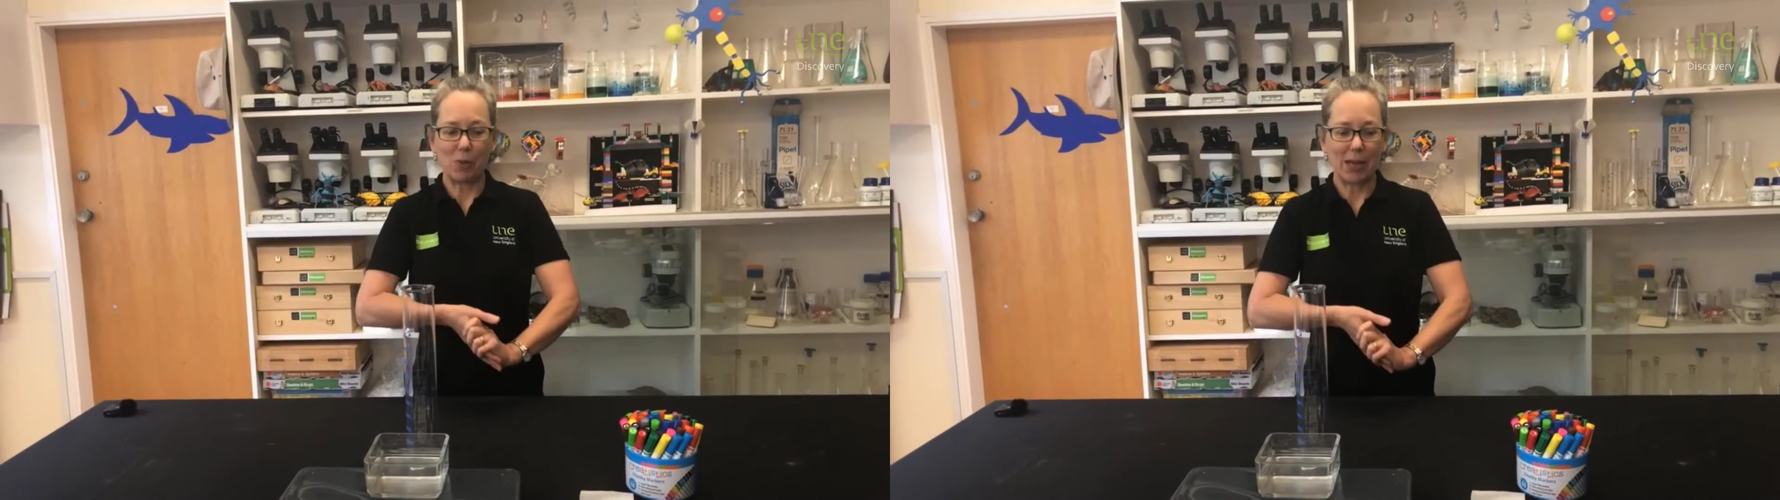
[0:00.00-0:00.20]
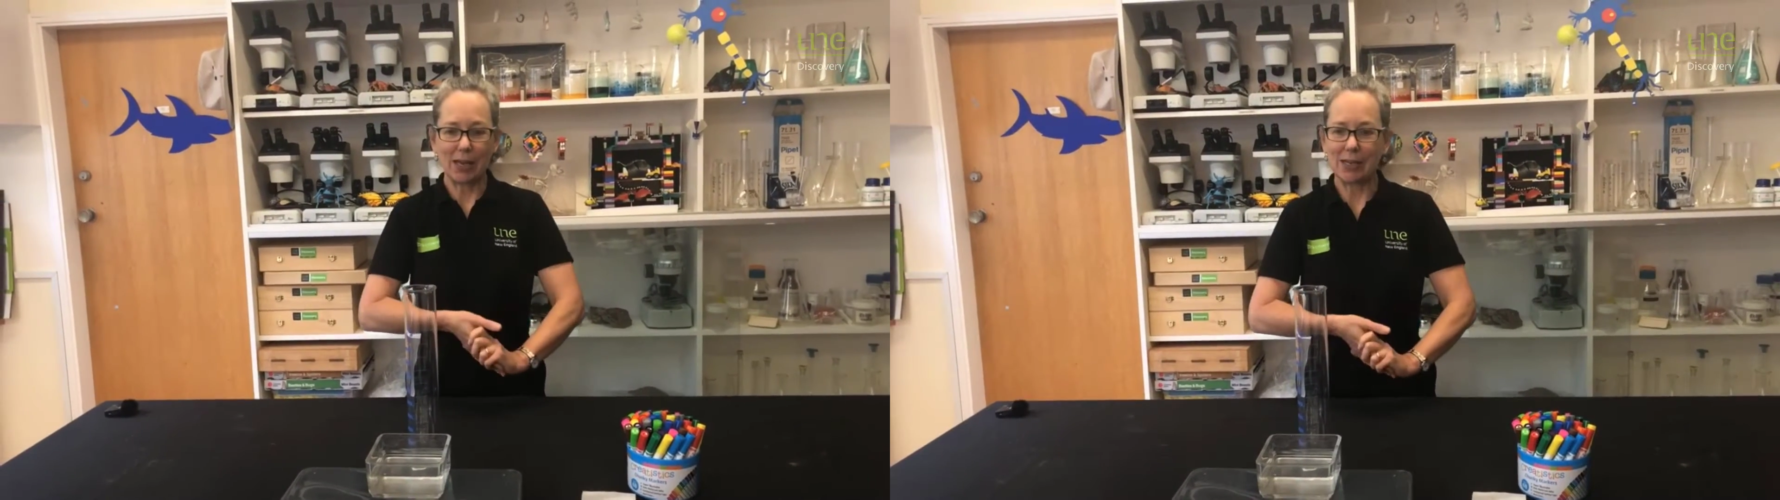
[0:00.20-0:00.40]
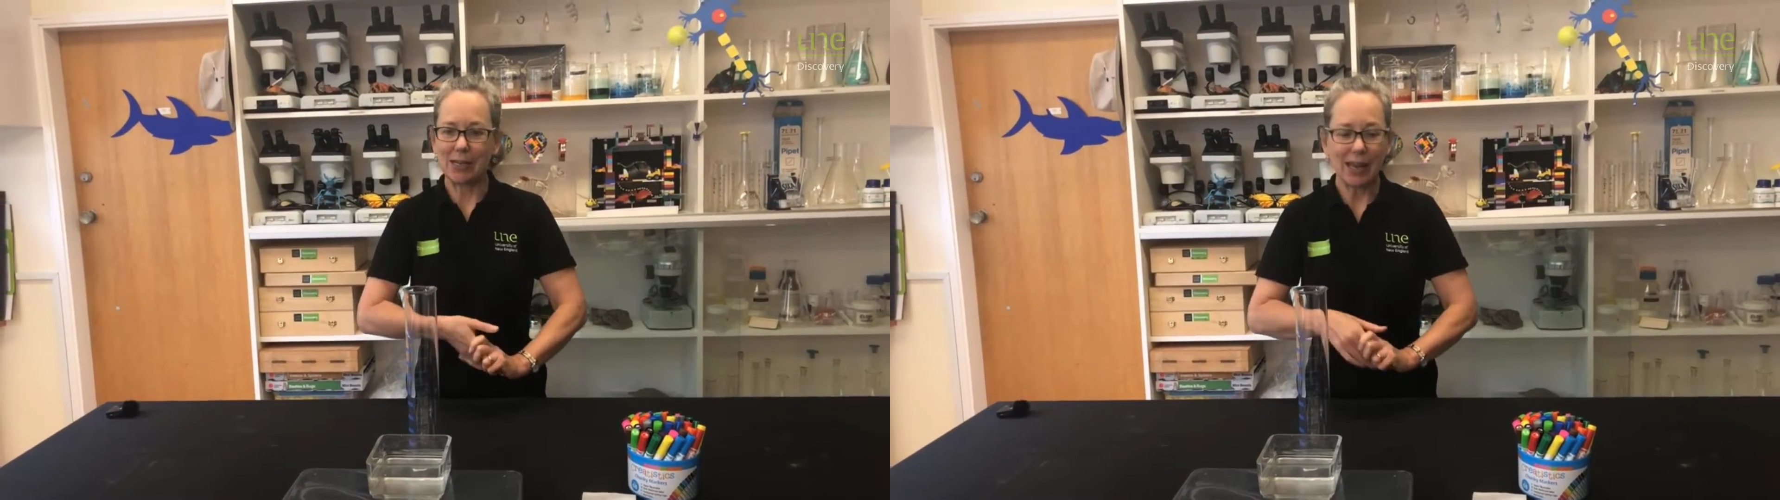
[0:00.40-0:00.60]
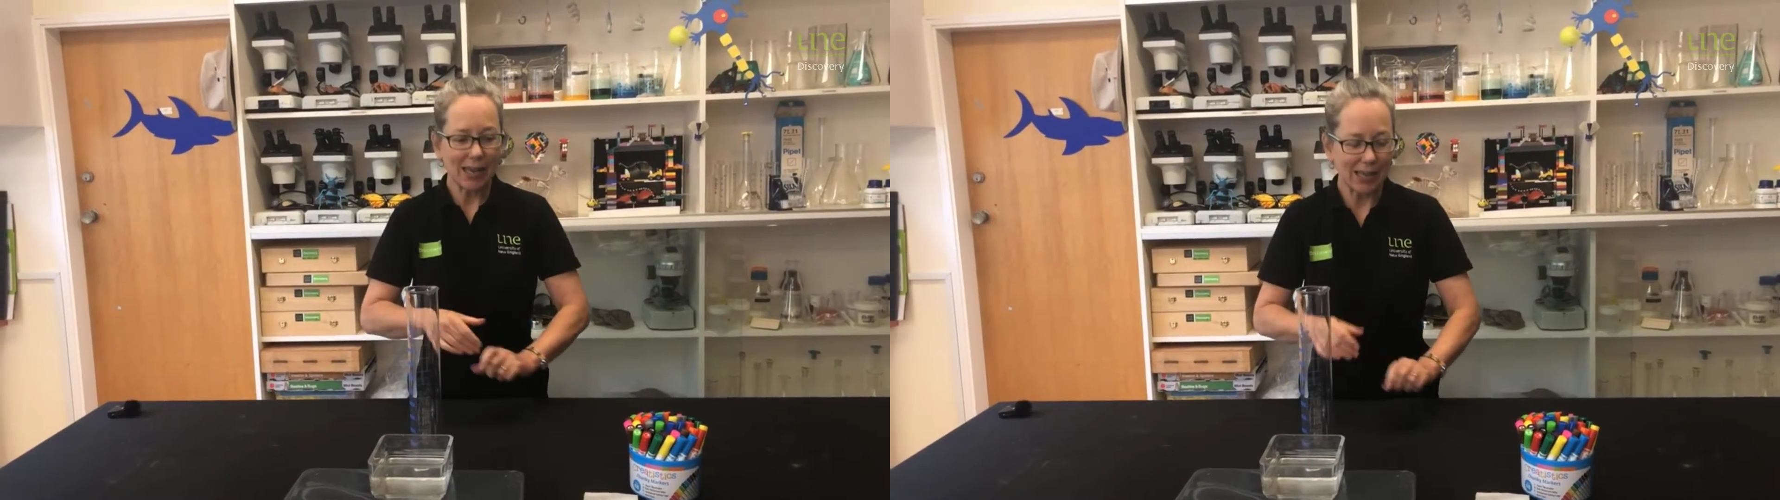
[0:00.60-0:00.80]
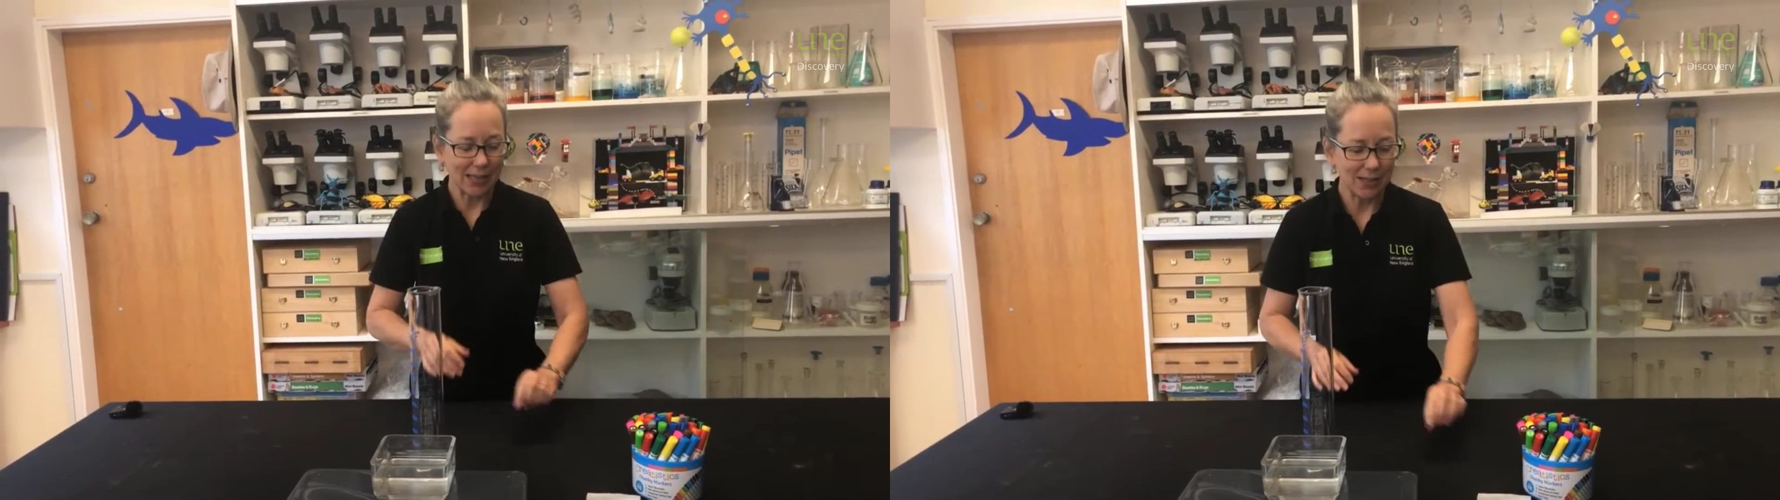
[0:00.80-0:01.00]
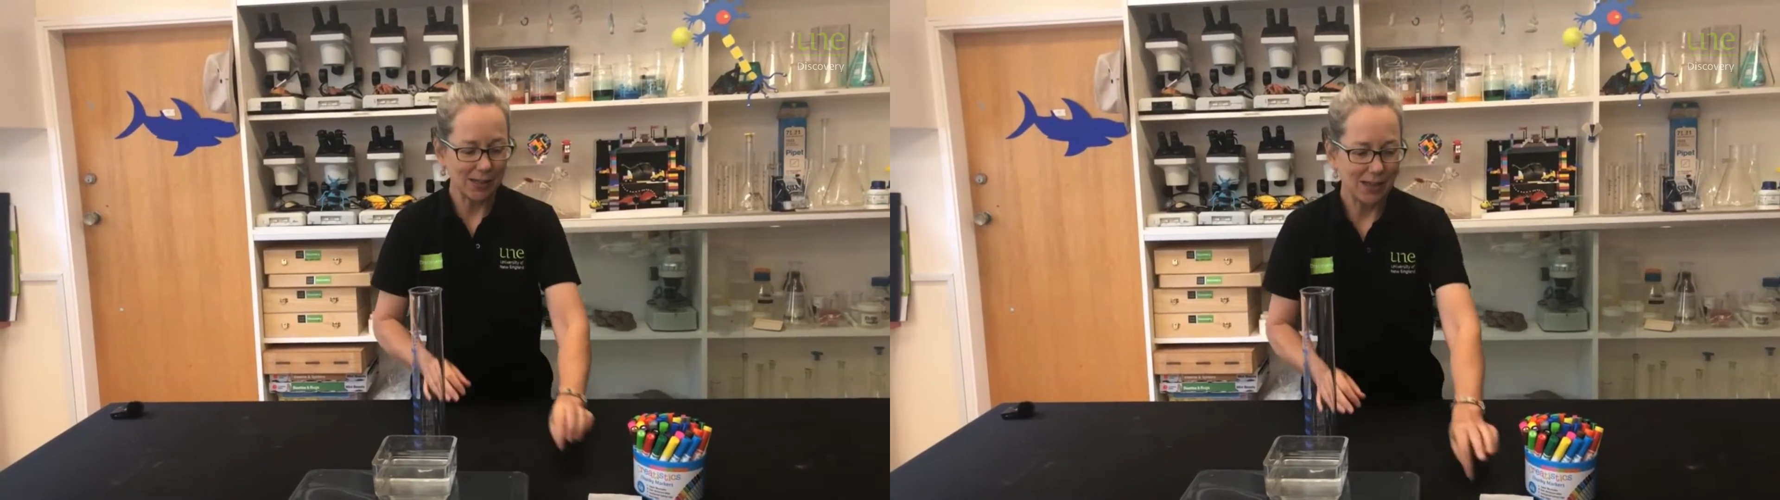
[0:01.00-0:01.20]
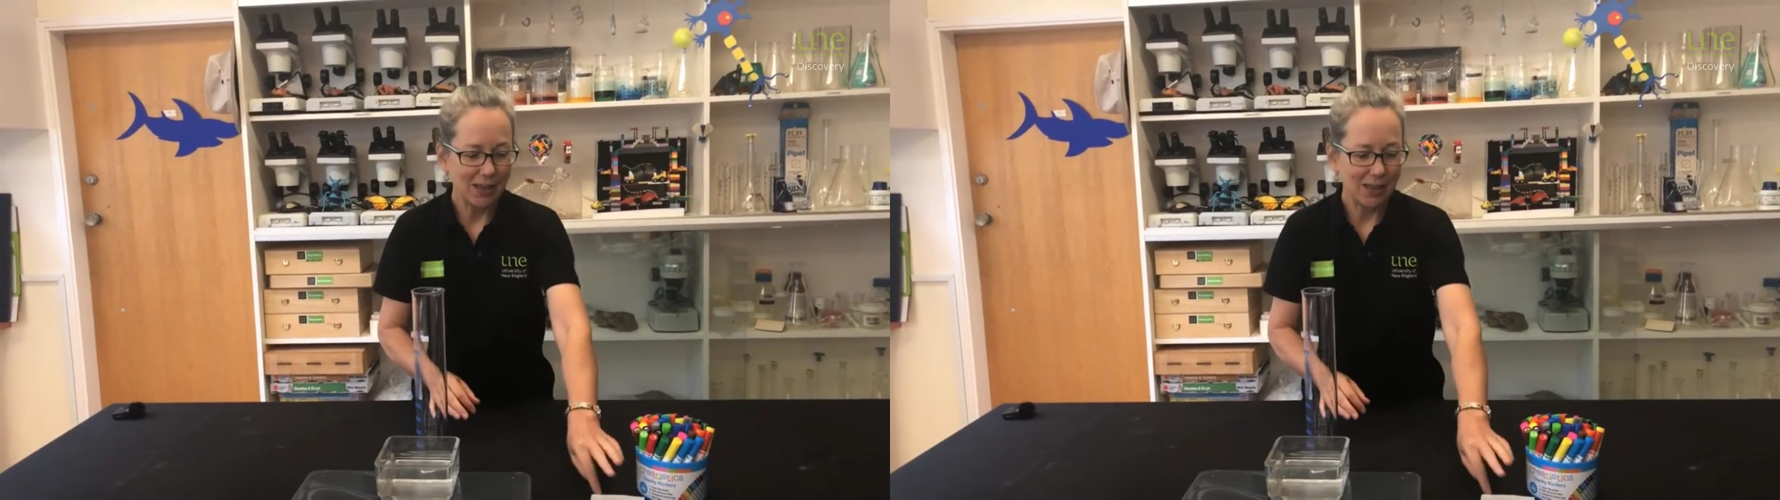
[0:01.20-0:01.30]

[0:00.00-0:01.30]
We need